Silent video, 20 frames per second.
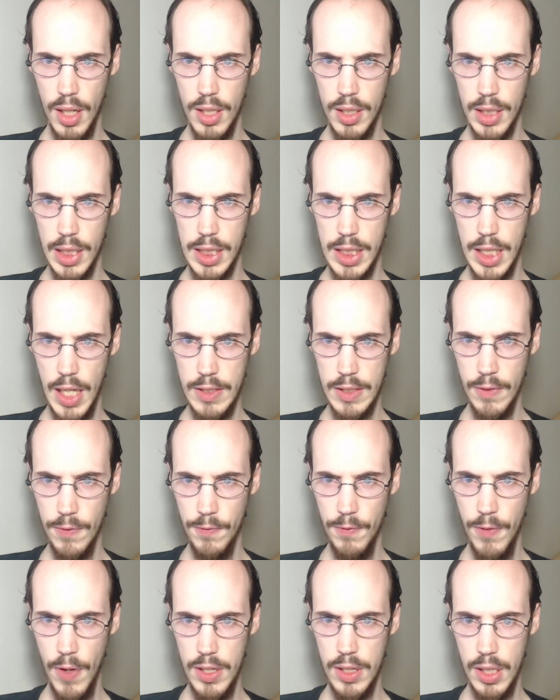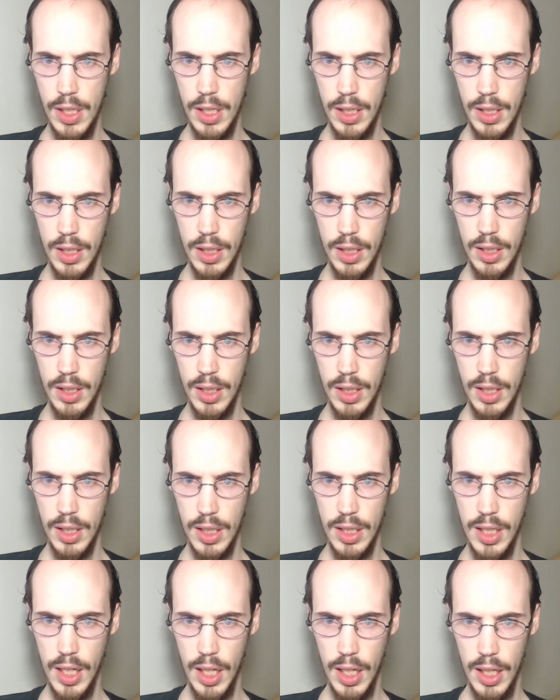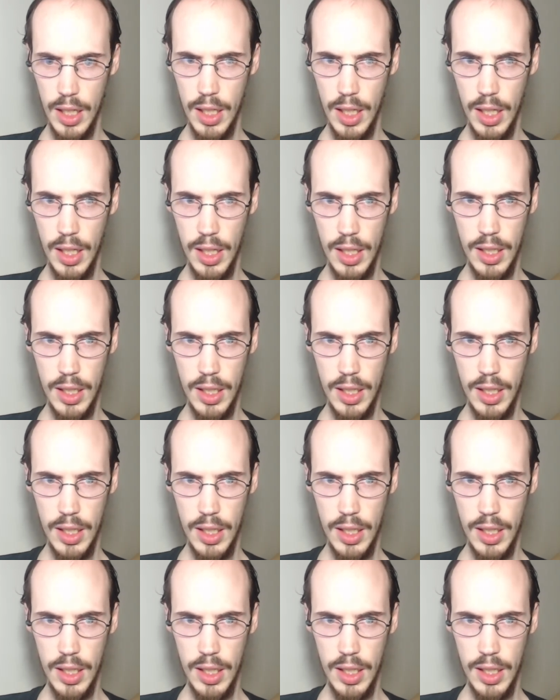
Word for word: let's have some fun then, huh? Haha.